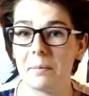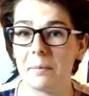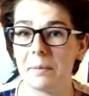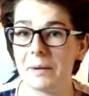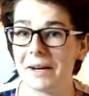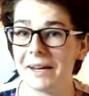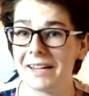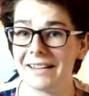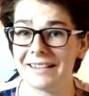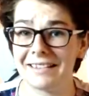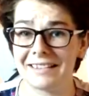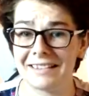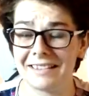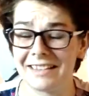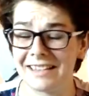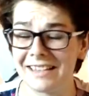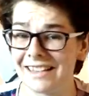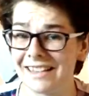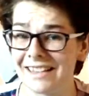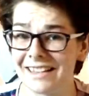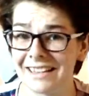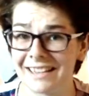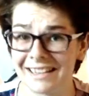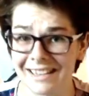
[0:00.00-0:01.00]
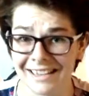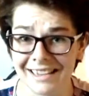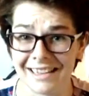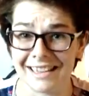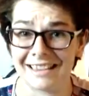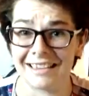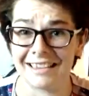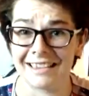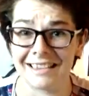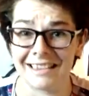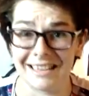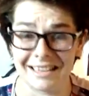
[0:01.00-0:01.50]
But I
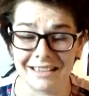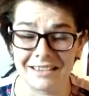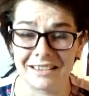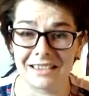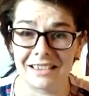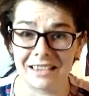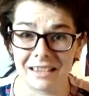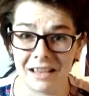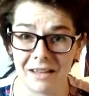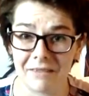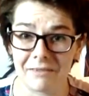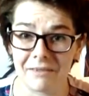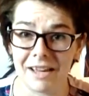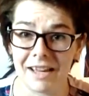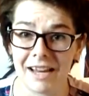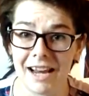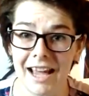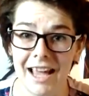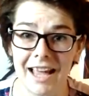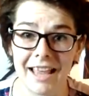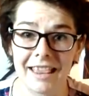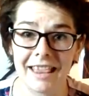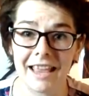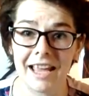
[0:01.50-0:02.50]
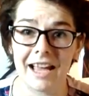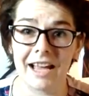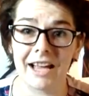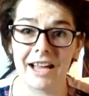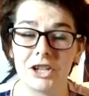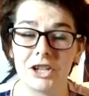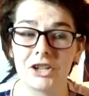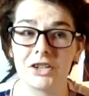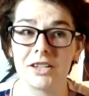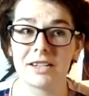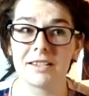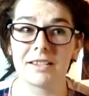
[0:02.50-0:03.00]
really didn't love it, and
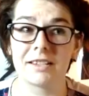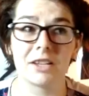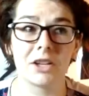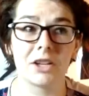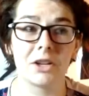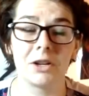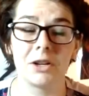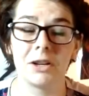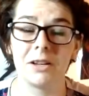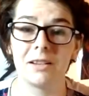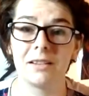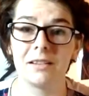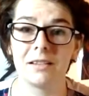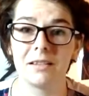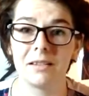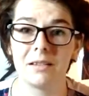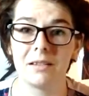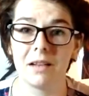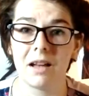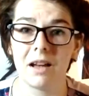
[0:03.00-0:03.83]
just couldn't